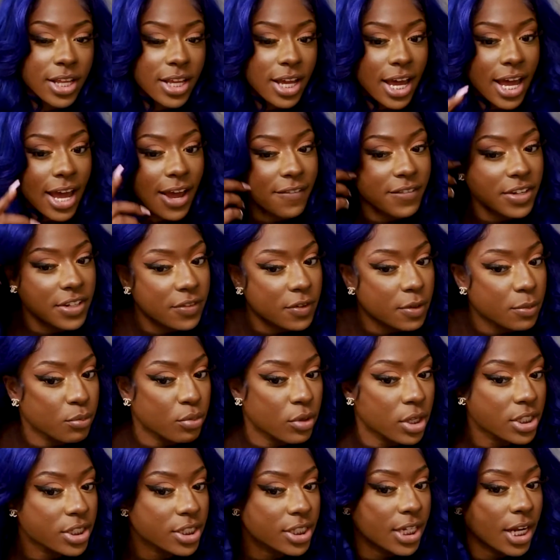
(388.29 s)
I haven't even
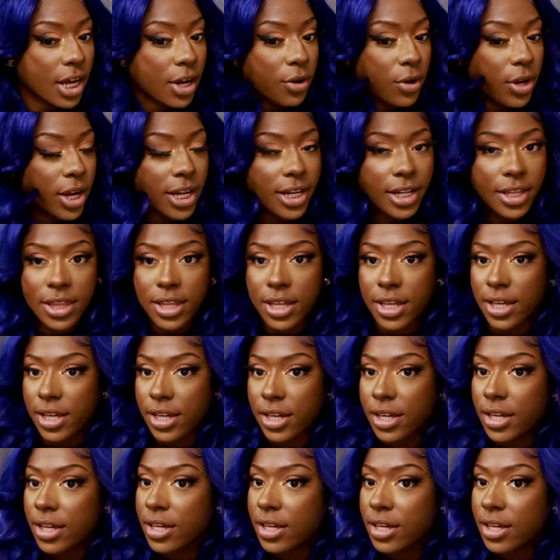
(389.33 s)
brushed it out or anything.